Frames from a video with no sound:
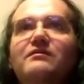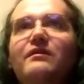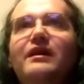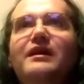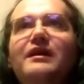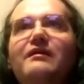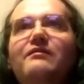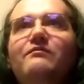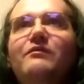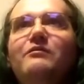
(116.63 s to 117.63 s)

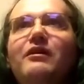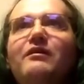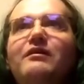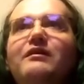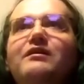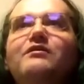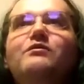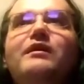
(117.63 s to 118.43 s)
We're going to